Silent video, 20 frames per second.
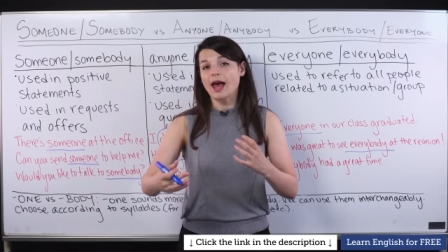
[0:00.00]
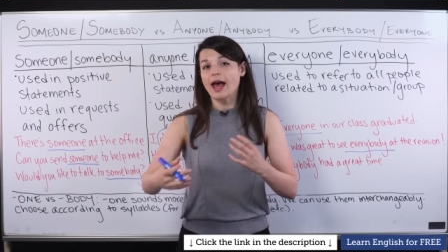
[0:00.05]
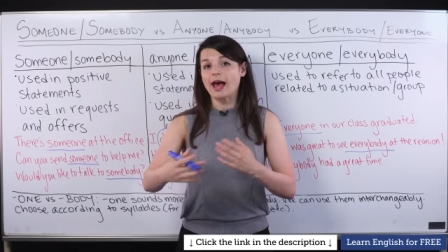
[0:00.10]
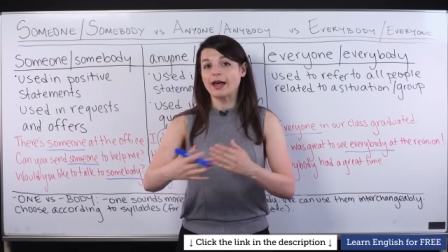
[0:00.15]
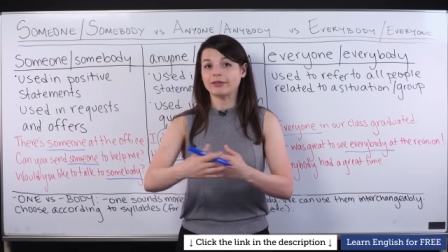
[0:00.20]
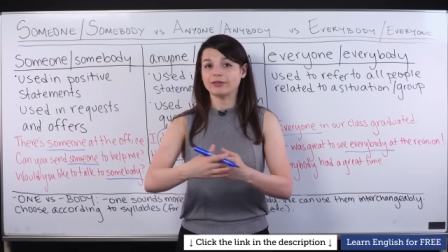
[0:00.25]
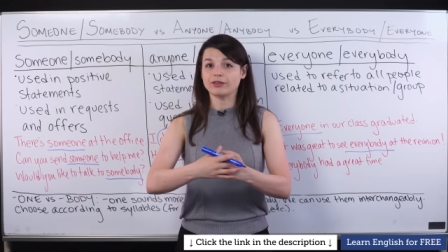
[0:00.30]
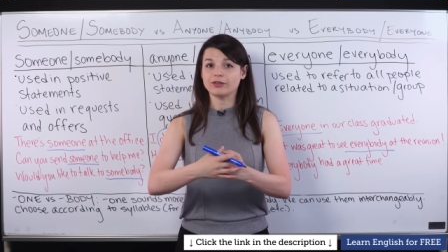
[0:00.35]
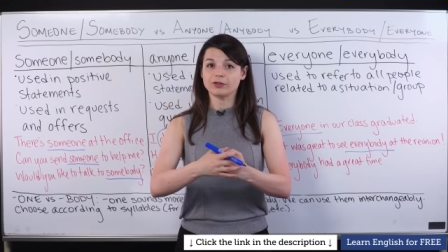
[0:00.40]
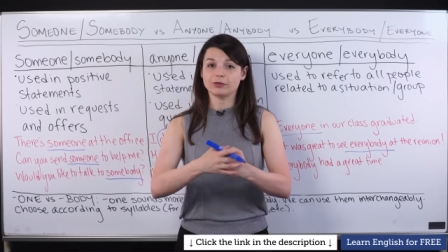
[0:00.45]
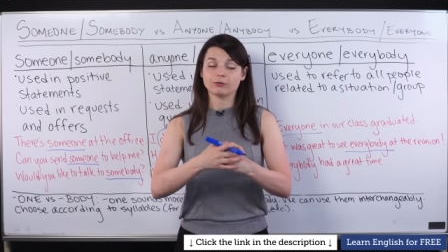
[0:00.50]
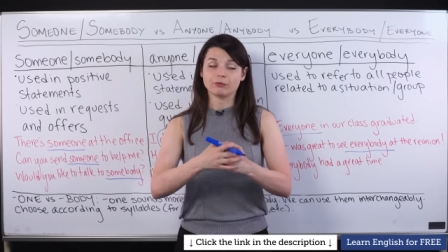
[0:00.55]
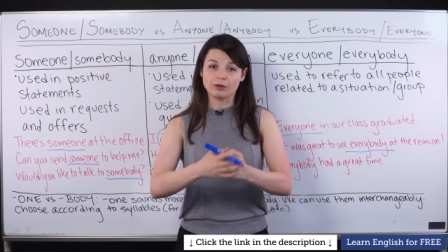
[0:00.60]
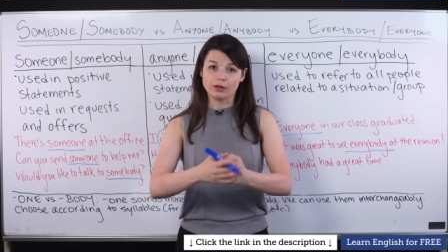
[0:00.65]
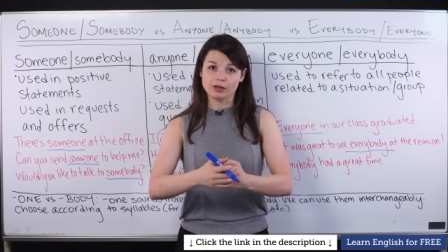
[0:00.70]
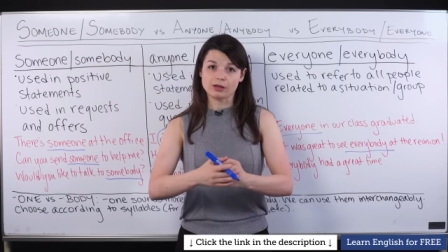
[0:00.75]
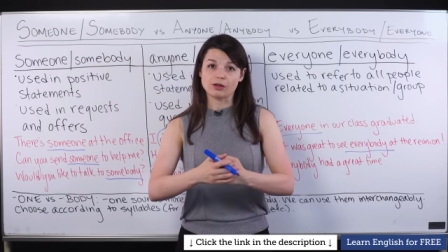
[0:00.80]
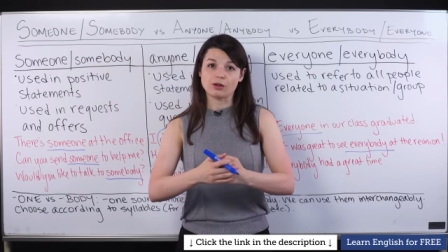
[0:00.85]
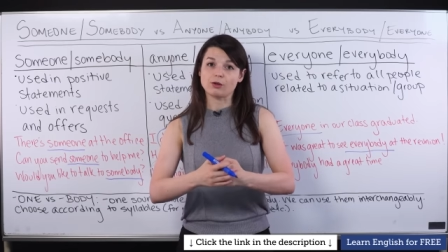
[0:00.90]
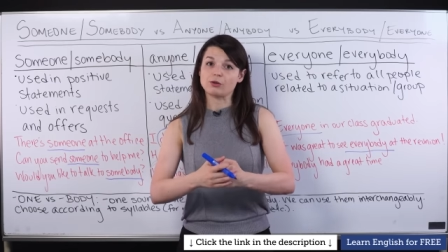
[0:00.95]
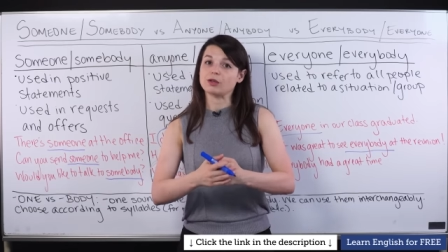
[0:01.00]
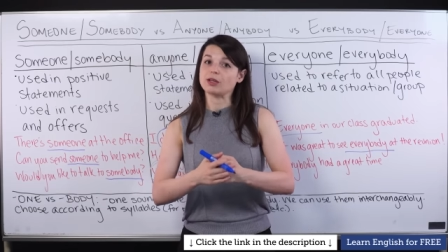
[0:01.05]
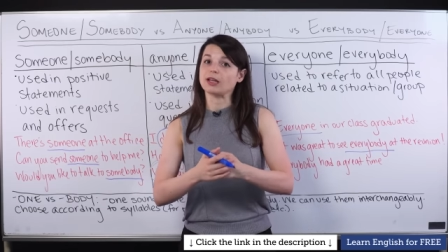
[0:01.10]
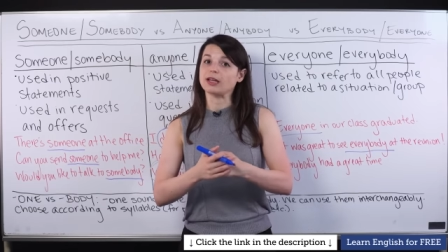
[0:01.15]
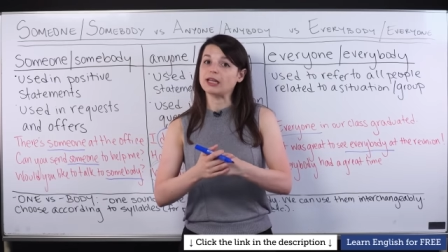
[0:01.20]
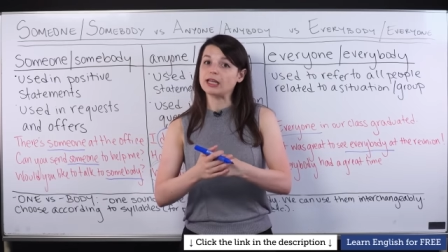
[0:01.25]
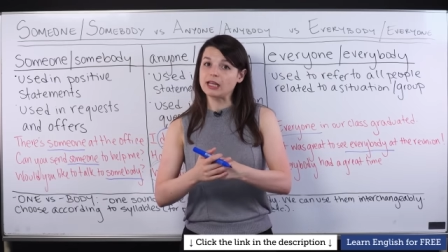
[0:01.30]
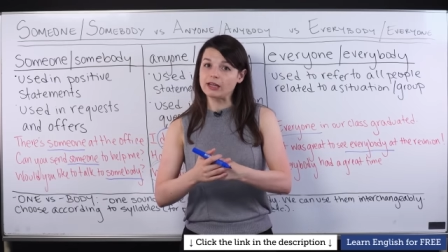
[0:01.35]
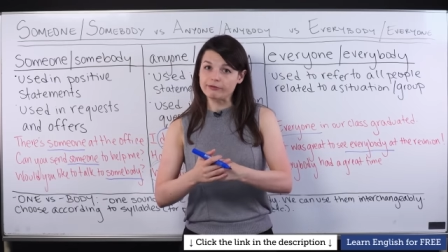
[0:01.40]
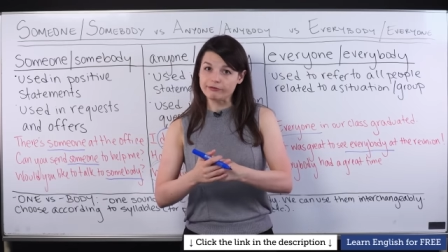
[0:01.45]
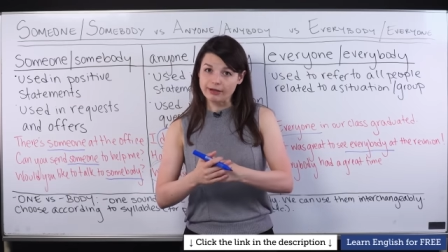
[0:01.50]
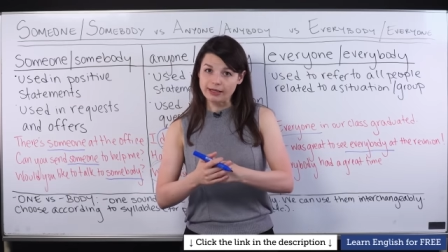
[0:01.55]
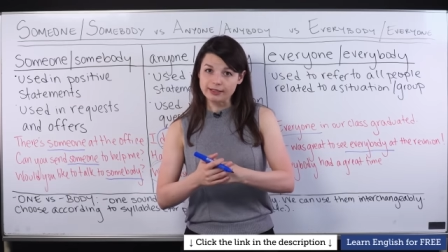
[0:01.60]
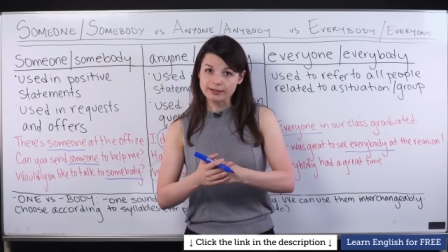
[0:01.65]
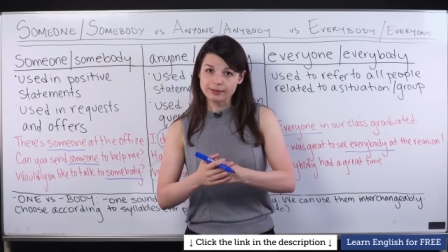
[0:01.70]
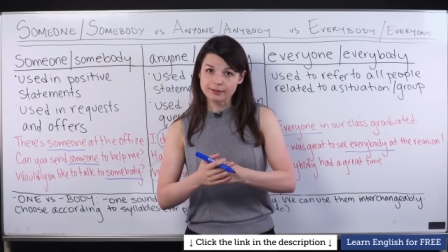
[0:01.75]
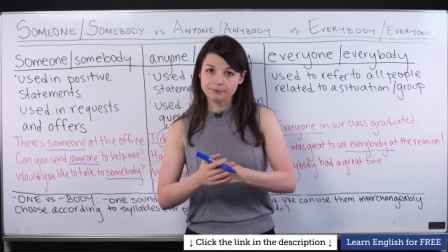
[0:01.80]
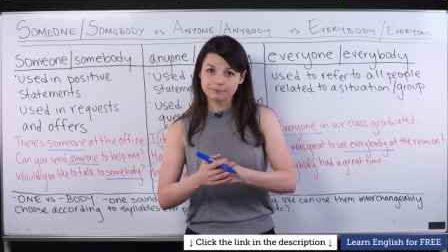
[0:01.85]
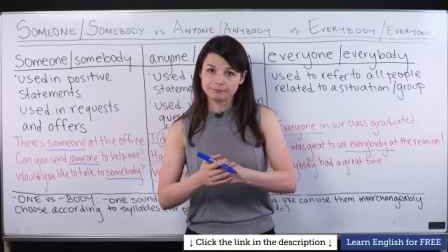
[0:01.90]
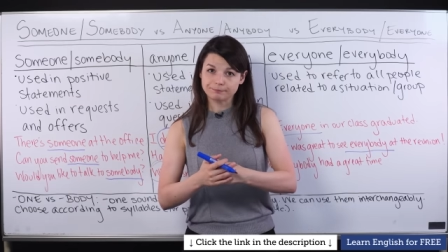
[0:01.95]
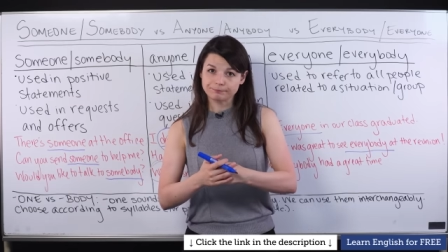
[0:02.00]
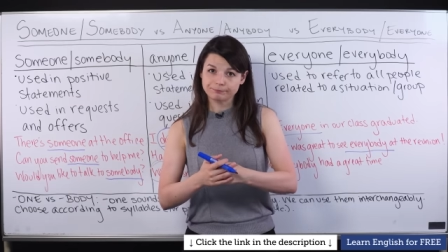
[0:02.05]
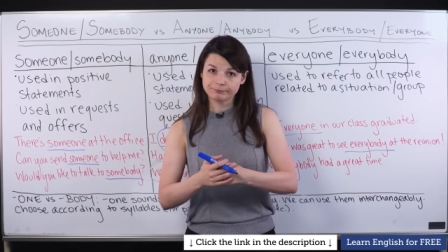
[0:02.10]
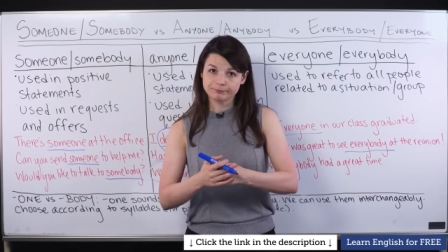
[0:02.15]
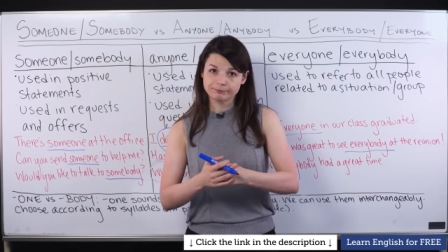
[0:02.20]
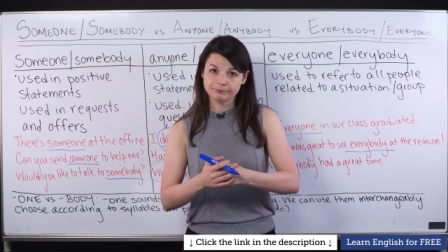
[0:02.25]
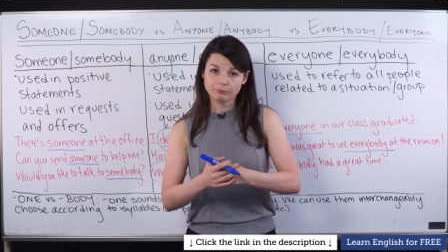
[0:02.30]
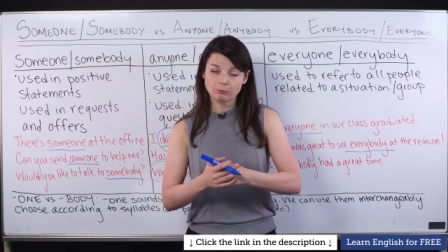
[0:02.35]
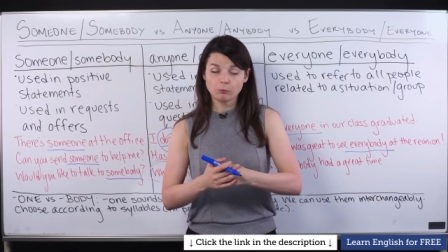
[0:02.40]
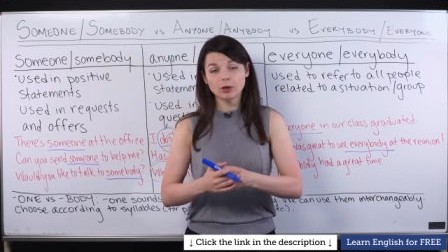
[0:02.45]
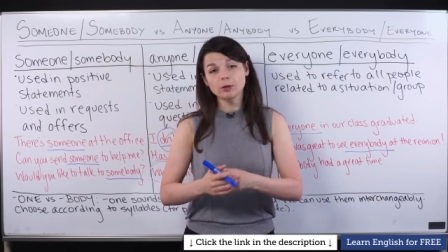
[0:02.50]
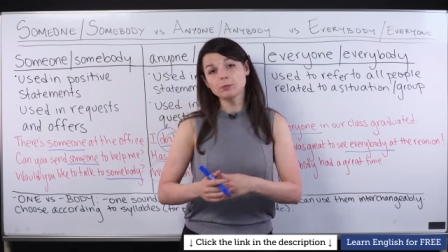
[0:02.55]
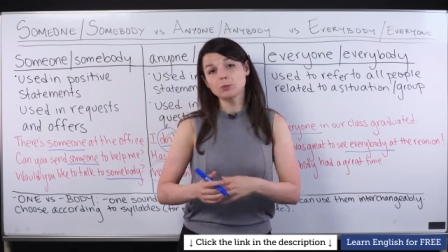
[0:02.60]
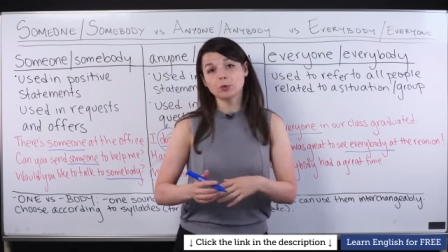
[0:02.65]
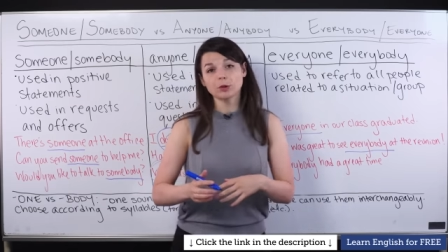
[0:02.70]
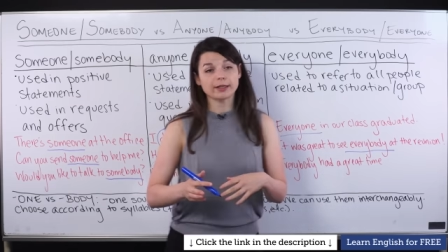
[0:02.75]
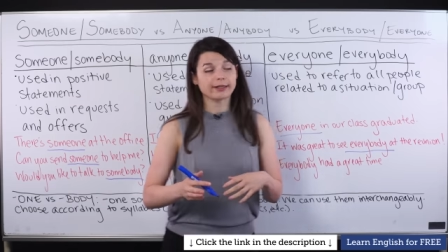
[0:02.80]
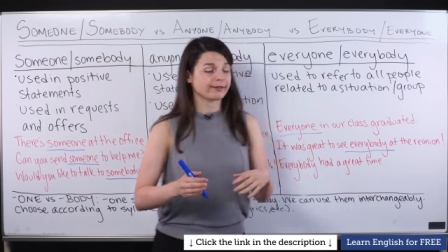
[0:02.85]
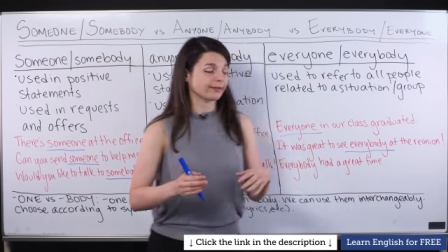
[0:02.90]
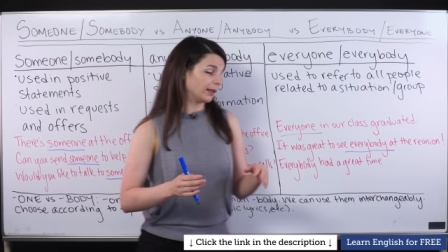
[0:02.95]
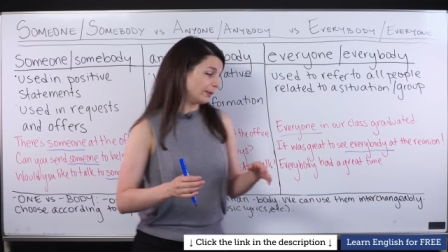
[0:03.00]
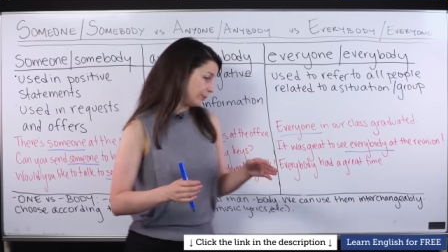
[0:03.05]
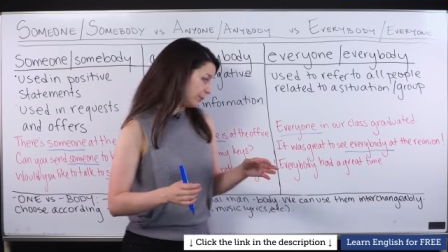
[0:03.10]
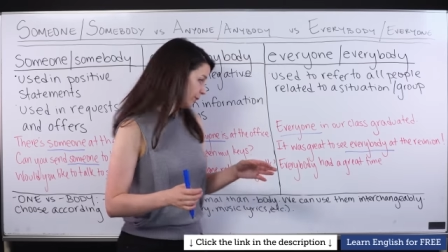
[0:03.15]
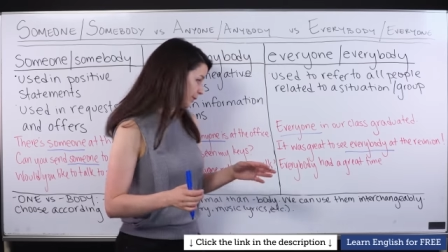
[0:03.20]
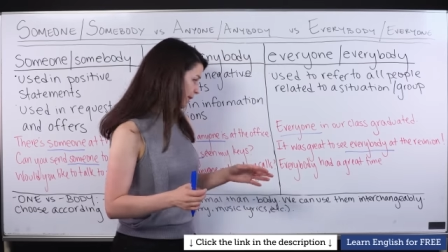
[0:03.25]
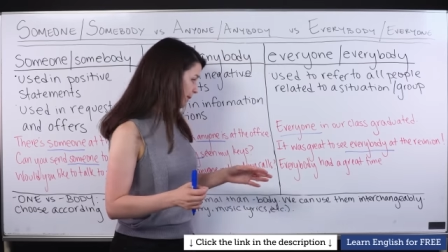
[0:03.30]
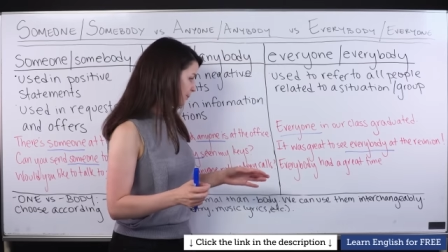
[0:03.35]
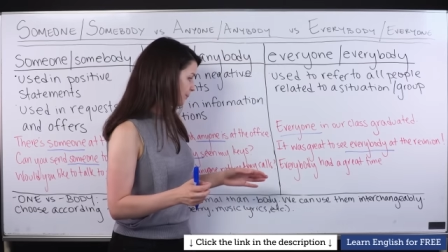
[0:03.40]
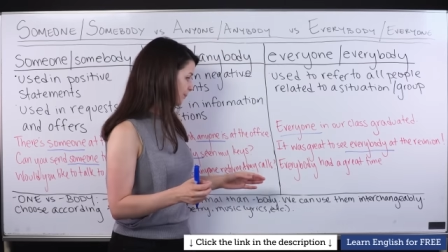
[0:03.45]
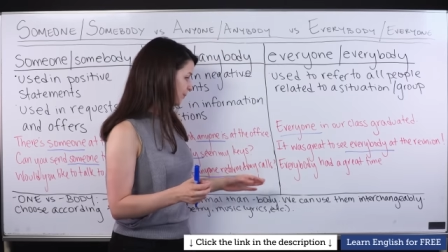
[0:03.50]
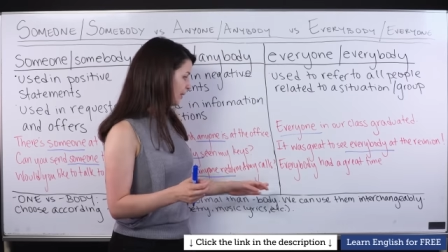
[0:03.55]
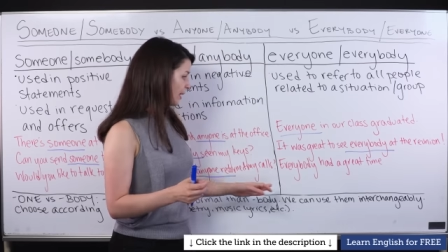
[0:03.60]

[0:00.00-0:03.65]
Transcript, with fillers: at this reunion event. One more example then.